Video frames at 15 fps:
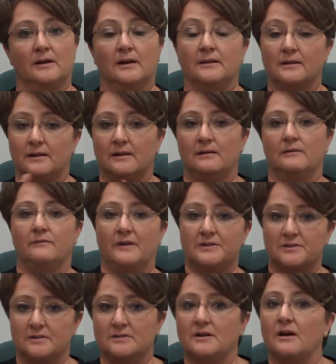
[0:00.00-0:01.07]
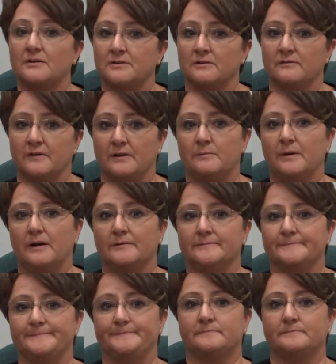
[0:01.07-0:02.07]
and then eventually talk to your vet about.